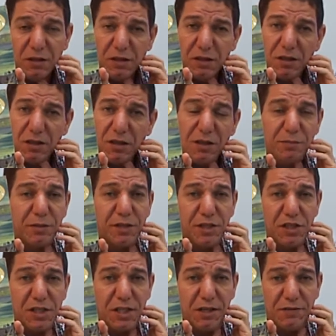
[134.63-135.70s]
library
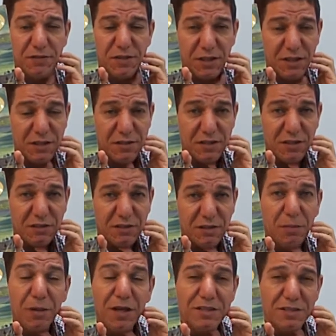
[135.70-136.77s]
shelves in certain
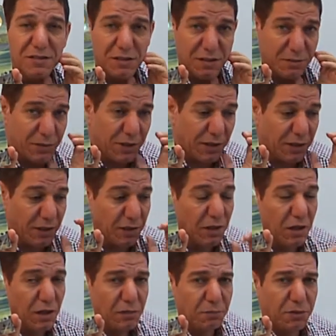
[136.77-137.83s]
places in America.
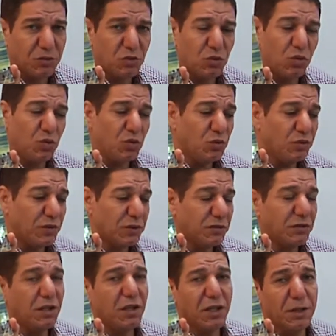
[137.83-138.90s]
But over
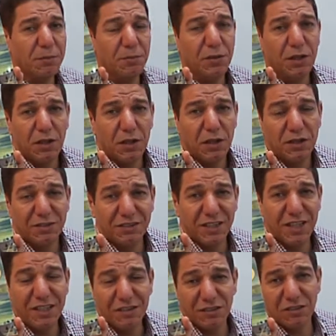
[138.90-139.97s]
time, it
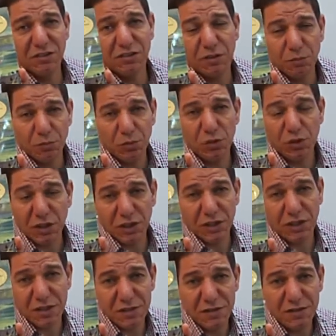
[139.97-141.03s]
gained more
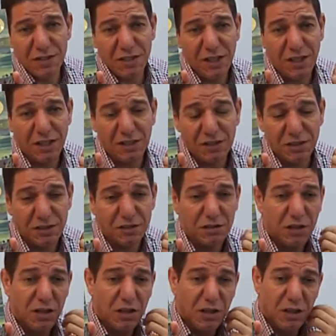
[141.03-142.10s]
currency, and
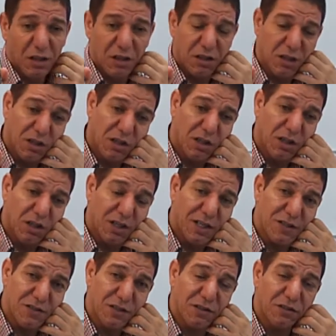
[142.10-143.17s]
in a
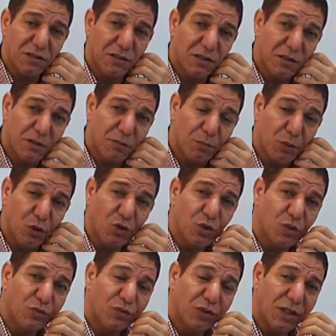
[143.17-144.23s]
certain point
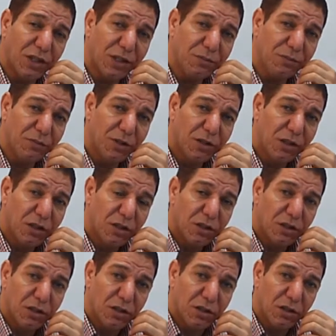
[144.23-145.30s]
of time,
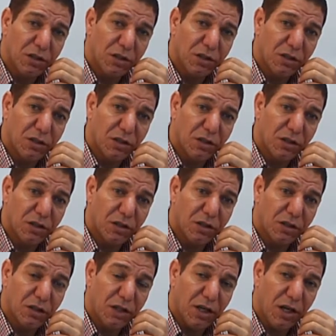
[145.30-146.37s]

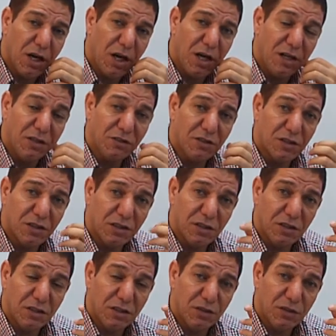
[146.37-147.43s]
a
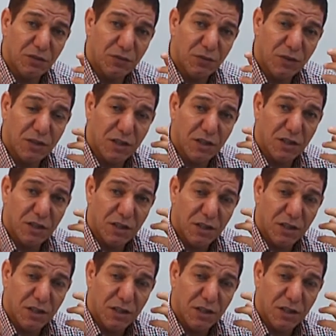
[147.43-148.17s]
literary figure